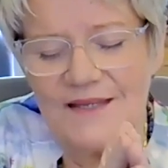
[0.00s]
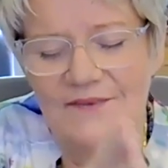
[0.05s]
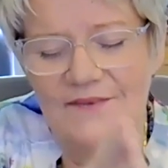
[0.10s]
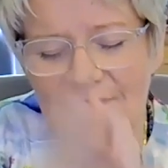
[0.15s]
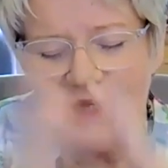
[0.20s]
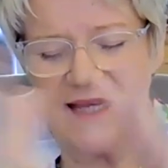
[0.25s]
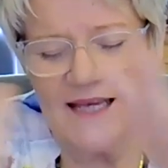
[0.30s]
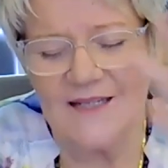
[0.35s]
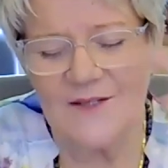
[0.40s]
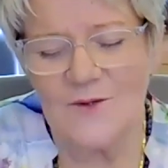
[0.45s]

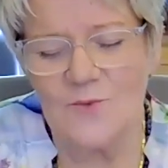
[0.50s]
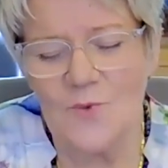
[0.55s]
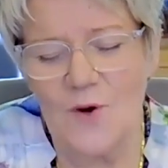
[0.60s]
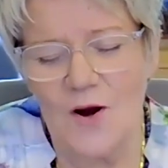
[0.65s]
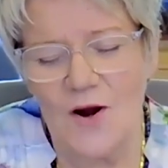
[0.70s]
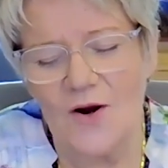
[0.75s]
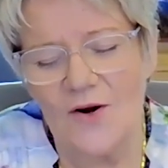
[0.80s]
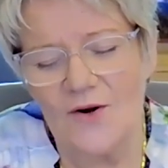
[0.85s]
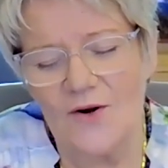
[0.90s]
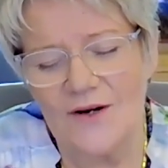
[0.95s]

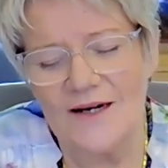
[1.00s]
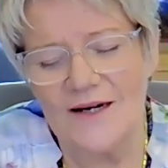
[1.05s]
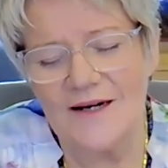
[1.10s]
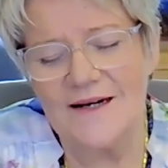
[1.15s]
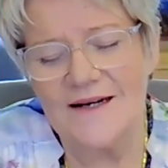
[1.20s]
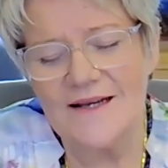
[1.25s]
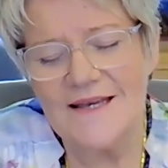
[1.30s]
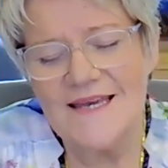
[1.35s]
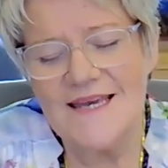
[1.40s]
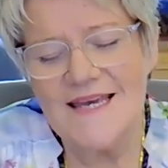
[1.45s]

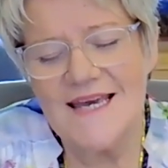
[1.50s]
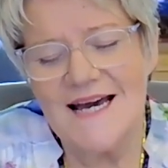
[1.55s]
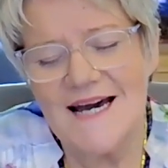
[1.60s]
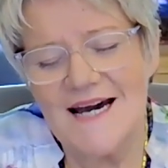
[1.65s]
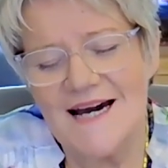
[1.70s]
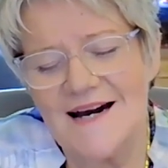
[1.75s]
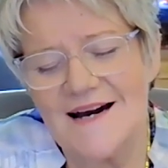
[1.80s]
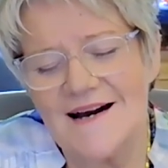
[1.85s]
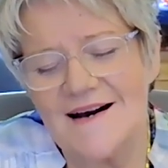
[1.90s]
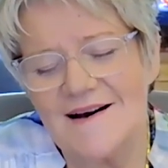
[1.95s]
Illawarra.
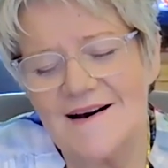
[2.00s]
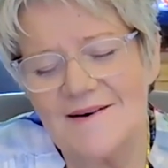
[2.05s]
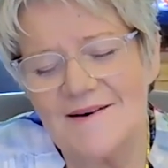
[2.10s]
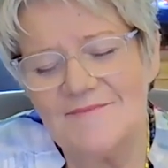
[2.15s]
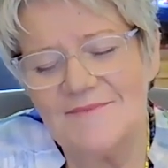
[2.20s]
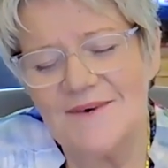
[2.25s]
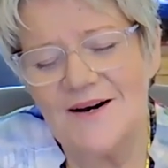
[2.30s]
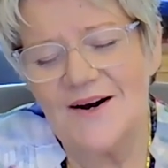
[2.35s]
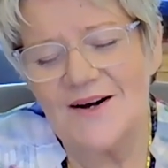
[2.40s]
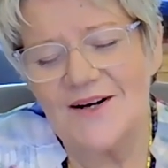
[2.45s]

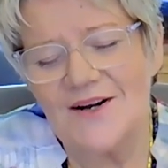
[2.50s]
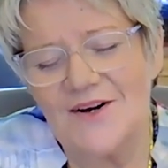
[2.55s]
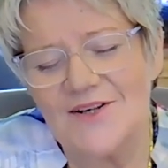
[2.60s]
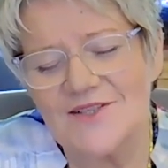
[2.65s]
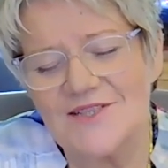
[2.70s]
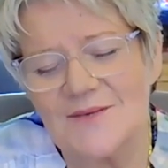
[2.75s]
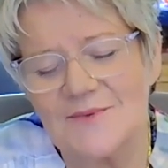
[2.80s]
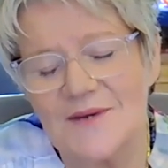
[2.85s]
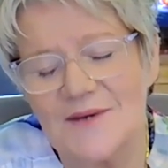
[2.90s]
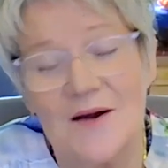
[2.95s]
I'm
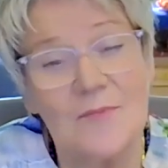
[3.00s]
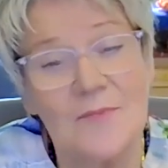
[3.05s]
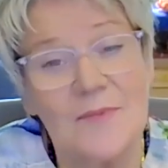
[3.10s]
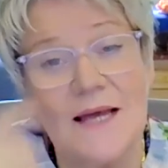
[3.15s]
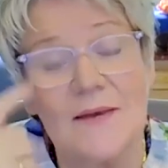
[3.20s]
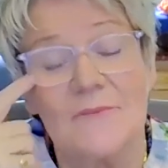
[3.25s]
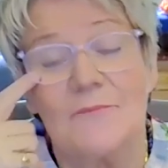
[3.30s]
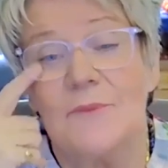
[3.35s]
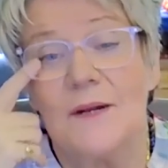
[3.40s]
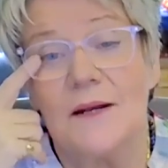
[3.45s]
going
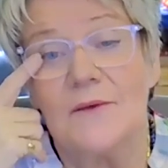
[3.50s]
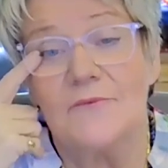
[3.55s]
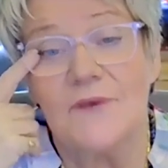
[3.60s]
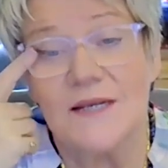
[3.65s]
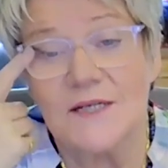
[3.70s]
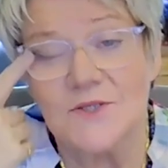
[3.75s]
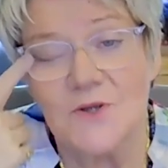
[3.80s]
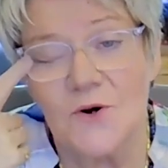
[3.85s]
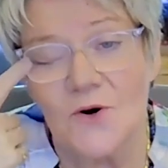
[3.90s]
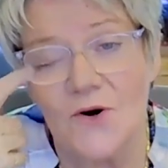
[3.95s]
blank, but
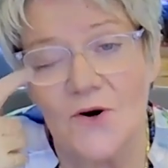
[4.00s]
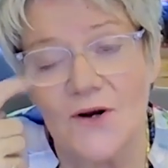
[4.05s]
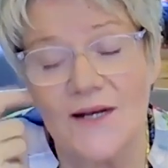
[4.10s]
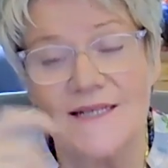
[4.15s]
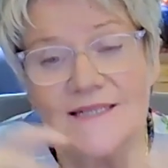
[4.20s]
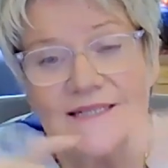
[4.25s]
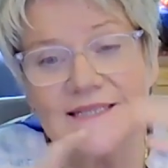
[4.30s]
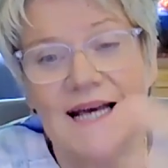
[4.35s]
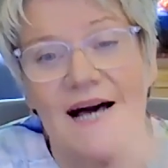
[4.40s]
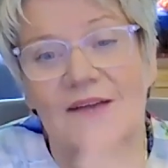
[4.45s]

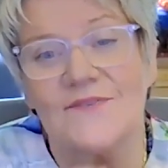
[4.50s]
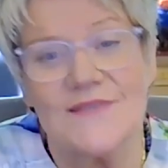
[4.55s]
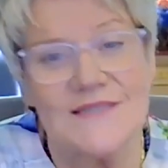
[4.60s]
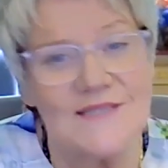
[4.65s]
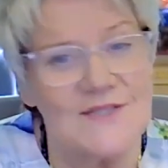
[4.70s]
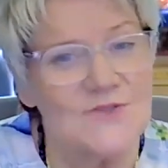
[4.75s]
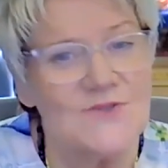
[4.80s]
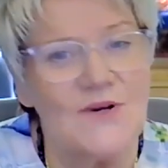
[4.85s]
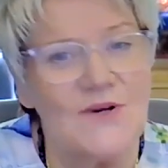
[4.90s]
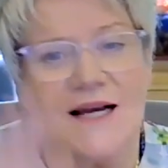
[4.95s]
Victoria, South
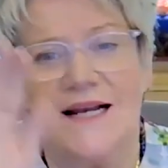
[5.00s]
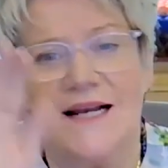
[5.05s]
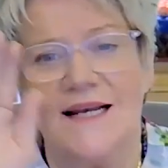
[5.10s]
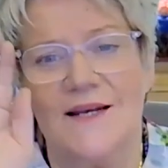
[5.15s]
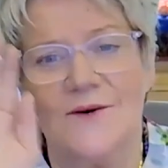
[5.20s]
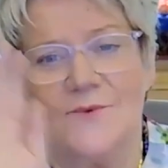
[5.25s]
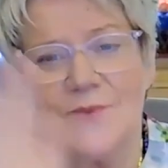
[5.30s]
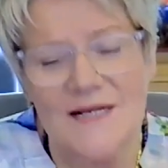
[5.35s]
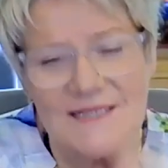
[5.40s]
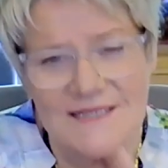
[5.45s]

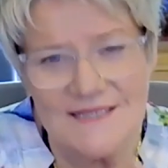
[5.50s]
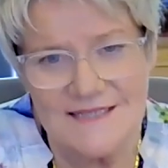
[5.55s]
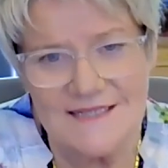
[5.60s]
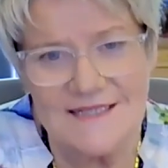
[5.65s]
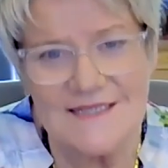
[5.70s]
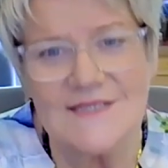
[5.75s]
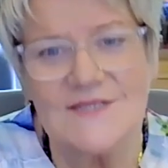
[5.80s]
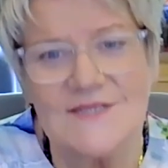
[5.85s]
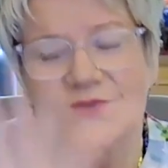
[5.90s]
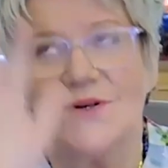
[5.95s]
Australia,
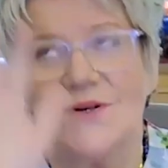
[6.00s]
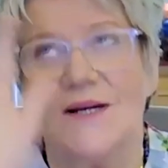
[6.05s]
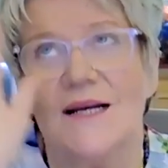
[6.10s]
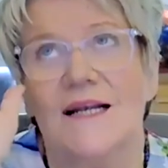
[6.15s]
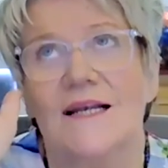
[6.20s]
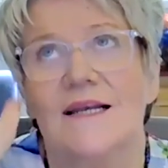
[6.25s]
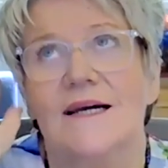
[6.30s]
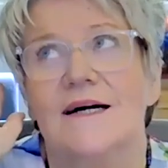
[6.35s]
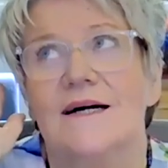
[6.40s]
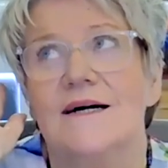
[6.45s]
Western
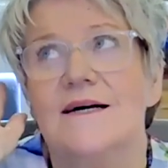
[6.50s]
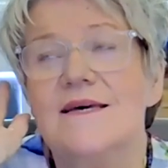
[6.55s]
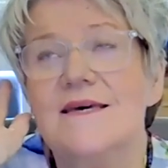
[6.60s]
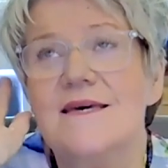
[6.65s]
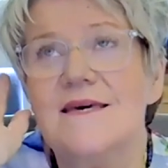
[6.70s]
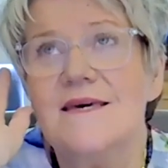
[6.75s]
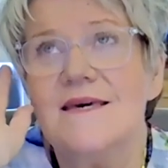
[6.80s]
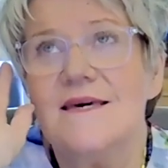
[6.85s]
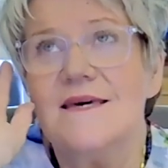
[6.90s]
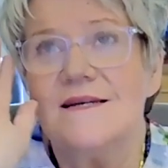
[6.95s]
Australia,
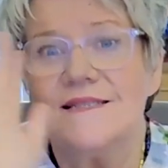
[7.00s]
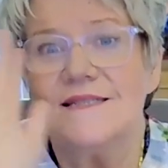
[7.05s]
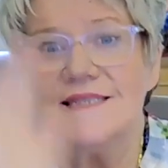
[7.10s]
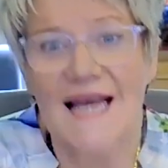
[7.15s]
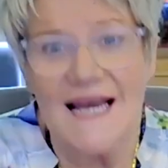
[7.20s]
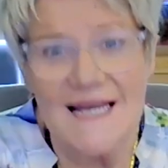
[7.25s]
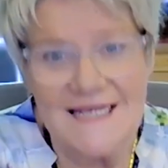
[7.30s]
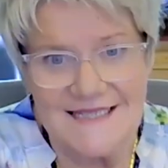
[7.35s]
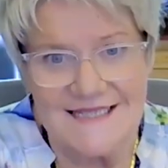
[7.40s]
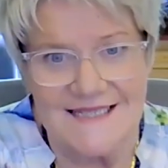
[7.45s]

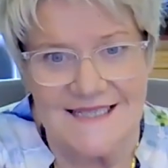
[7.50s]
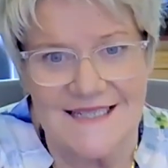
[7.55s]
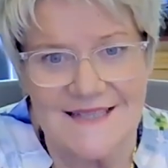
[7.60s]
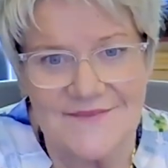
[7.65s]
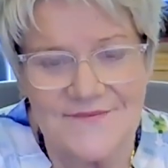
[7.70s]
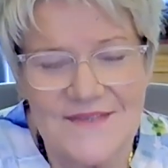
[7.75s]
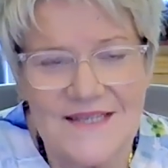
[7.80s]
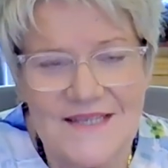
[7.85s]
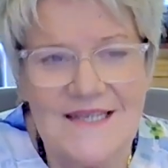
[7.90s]
Tassie.